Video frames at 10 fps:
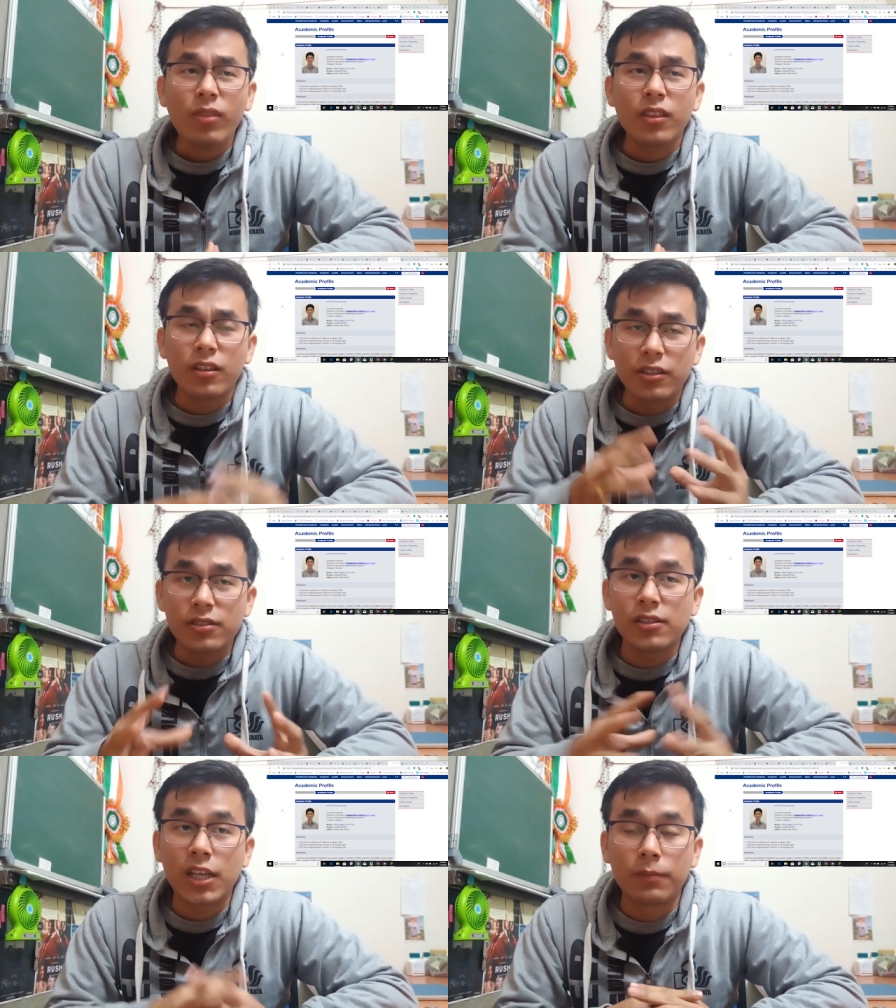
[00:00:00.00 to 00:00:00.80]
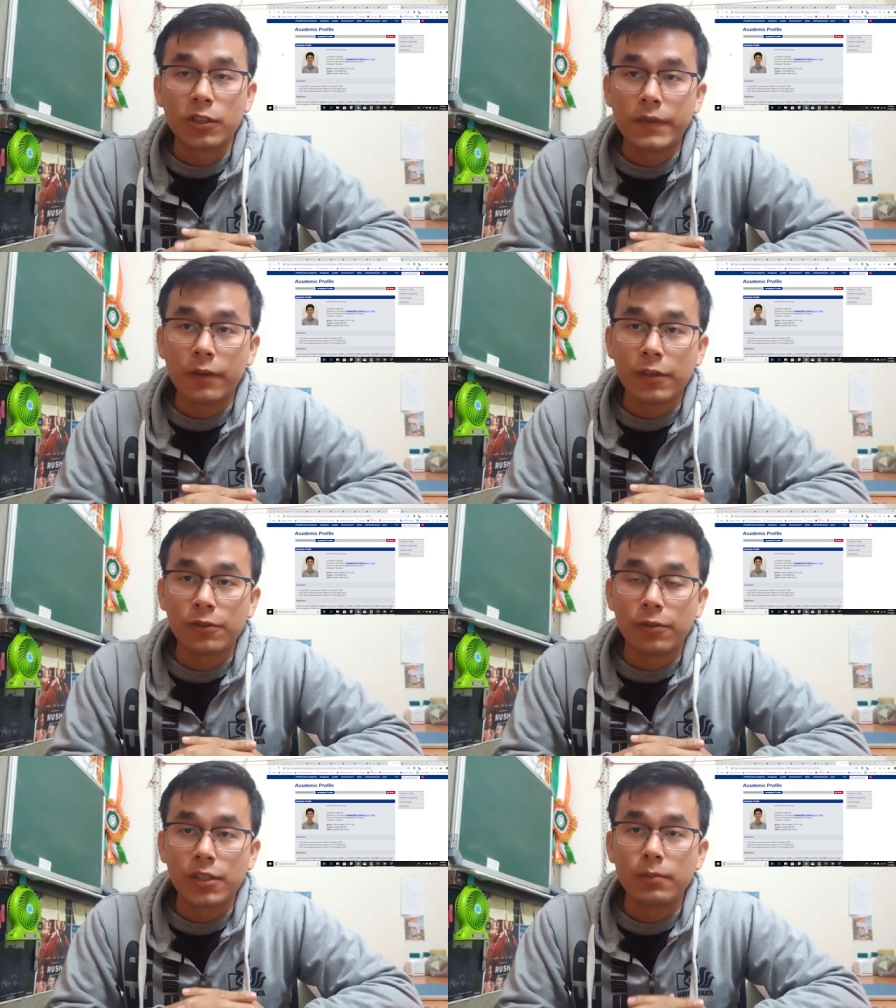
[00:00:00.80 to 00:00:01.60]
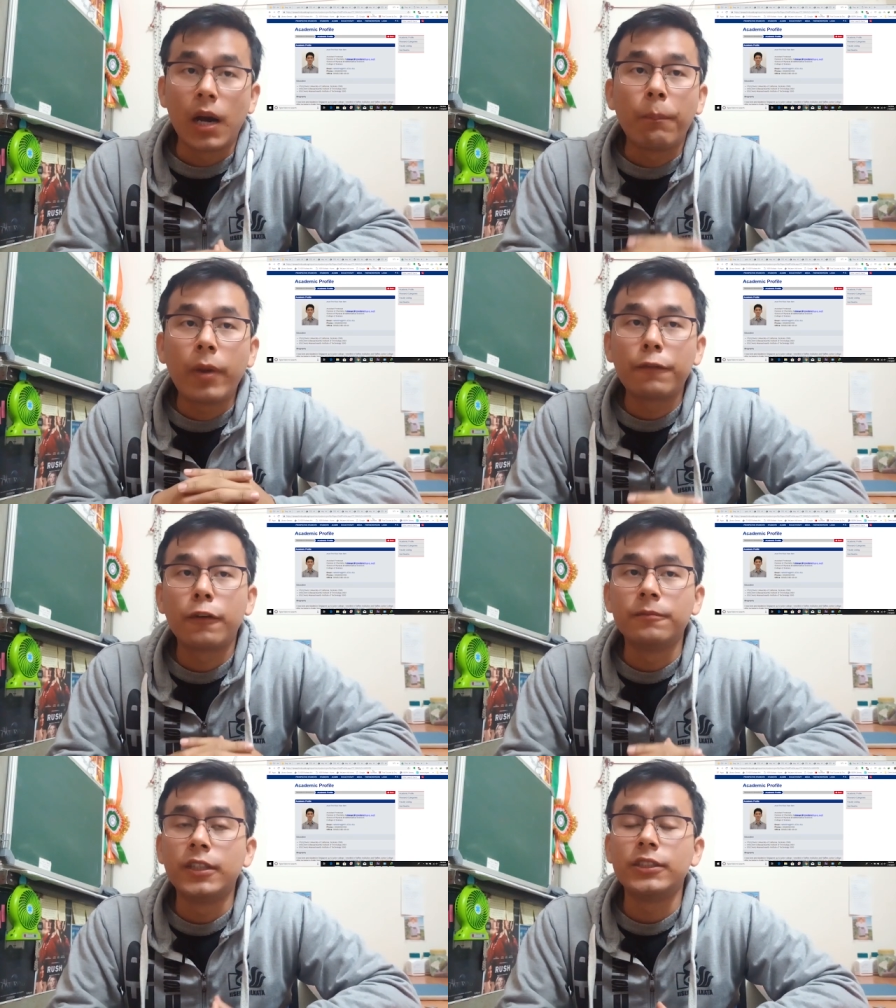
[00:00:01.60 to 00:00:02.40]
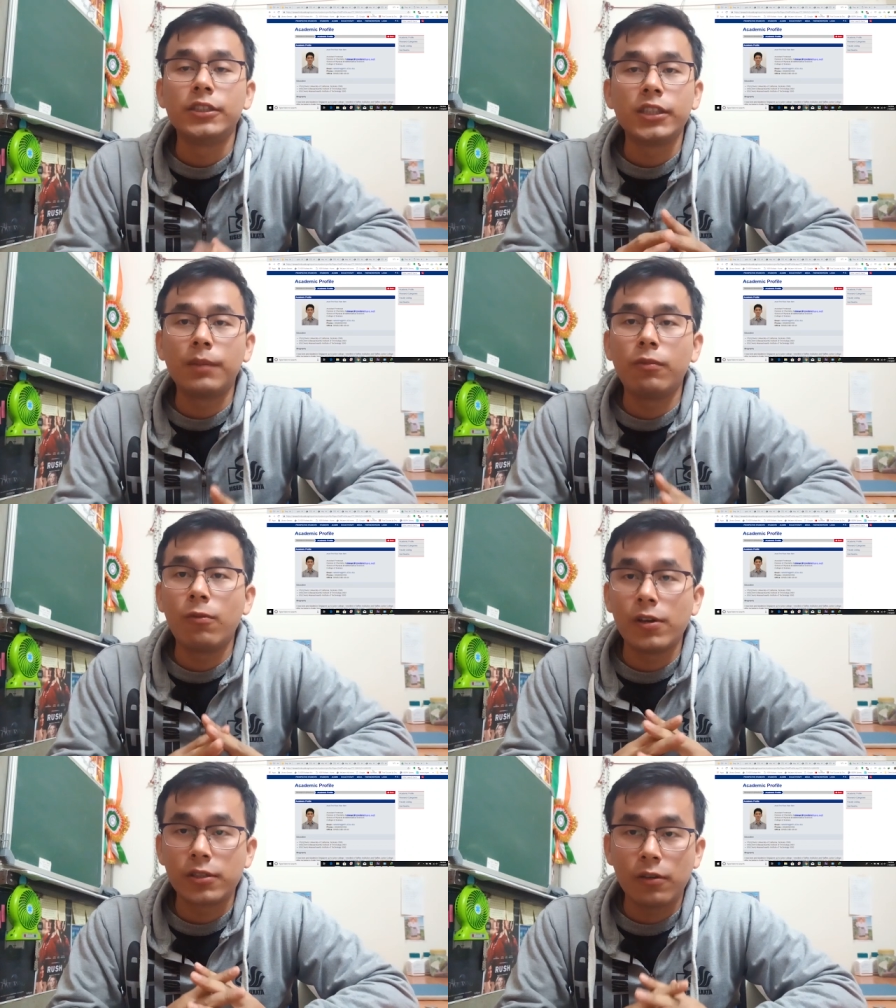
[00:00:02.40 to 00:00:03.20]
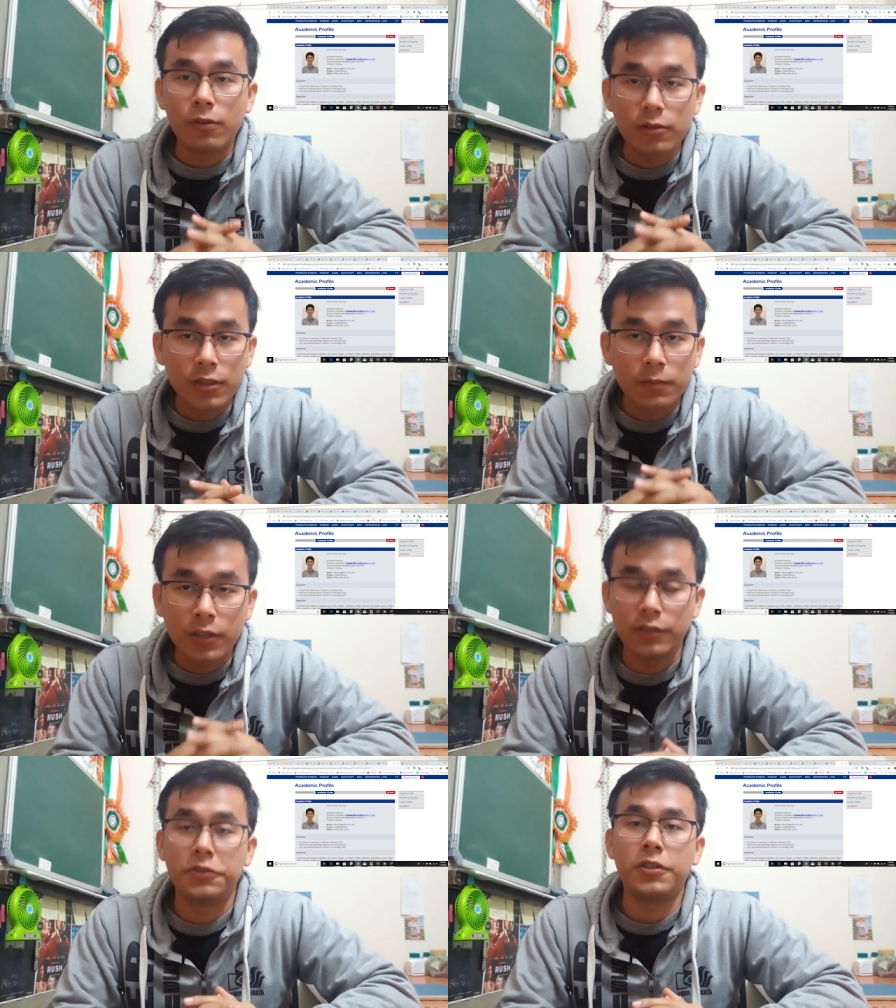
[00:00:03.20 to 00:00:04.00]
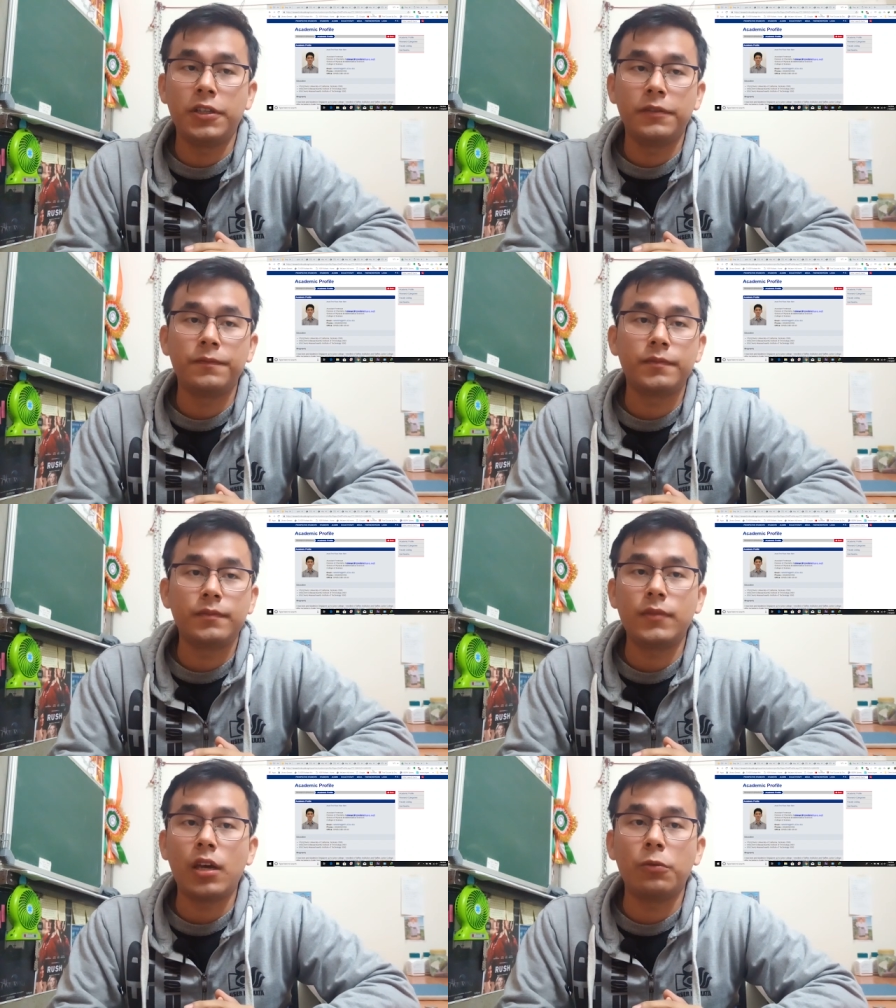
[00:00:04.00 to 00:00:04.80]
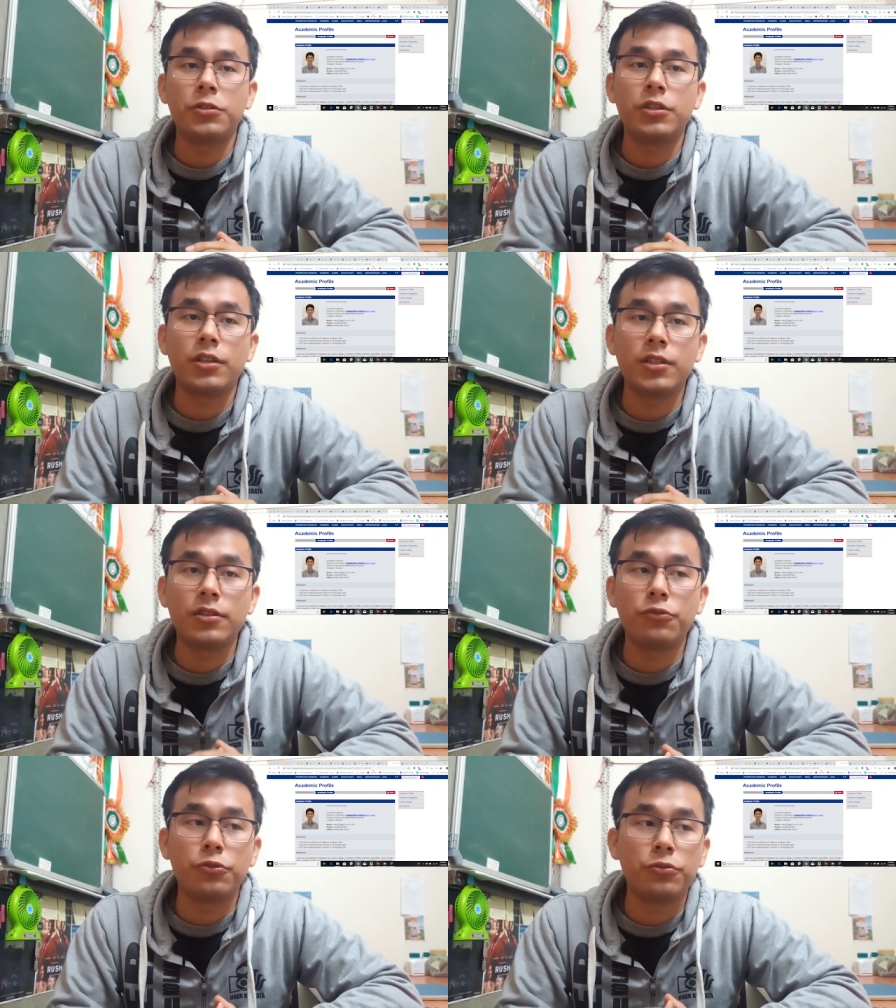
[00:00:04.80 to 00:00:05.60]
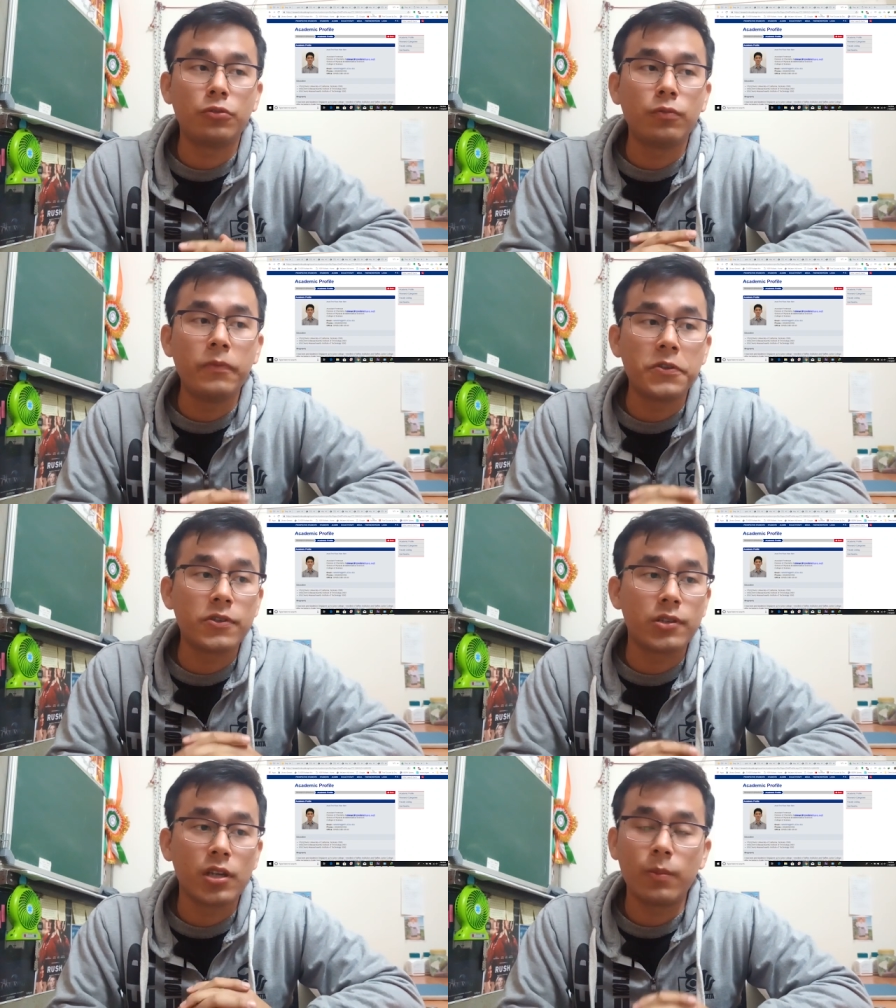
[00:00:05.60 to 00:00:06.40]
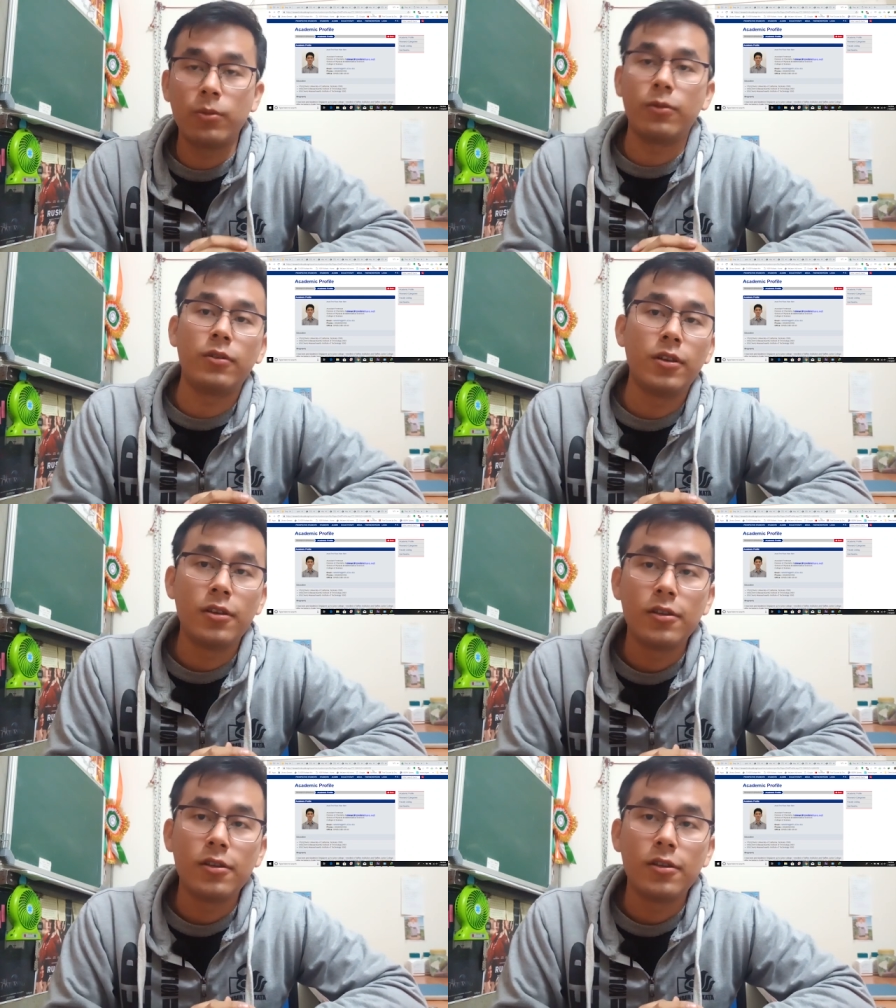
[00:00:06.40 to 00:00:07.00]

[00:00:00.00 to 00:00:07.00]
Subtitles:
The research atmosphere was awesome. Apart from that, Singapore was an awesome country. I would suggest you should visit Singapore.